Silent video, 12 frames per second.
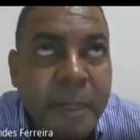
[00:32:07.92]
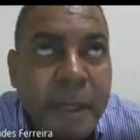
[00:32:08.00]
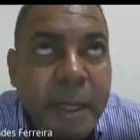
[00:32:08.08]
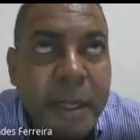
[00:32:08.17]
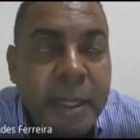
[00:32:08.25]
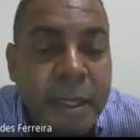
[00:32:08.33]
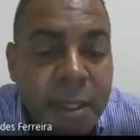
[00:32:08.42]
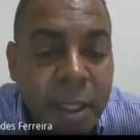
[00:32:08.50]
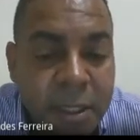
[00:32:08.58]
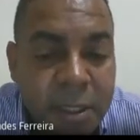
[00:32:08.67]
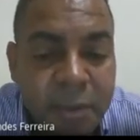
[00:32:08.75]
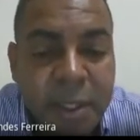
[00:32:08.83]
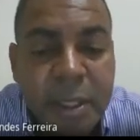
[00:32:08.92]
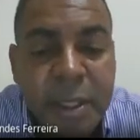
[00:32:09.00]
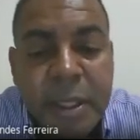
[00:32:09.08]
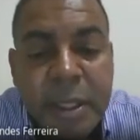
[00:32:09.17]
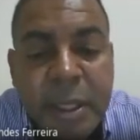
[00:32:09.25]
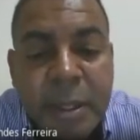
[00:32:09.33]
industry,
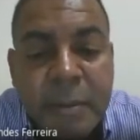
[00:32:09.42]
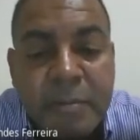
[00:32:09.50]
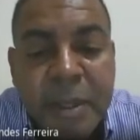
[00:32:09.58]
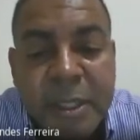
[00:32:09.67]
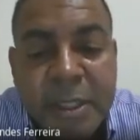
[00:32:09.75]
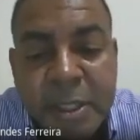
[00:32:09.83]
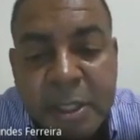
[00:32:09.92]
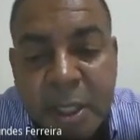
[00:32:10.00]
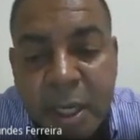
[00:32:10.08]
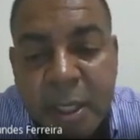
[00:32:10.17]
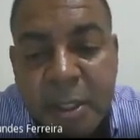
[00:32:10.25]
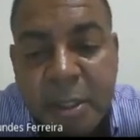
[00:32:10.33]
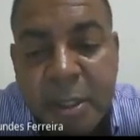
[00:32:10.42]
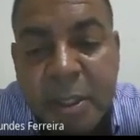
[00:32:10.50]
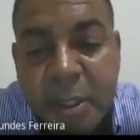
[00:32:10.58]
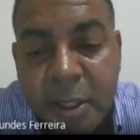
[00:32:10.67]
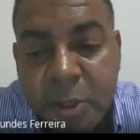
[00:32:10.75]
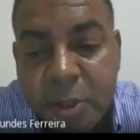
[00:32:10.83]
pesticide in
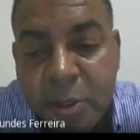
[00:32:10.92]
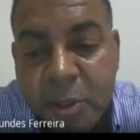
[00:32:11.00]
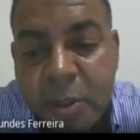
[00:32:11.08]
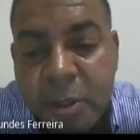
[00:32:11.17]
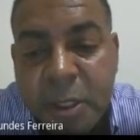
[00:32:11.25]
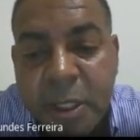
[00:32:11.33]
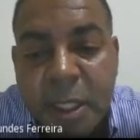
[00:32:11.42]
agriculture,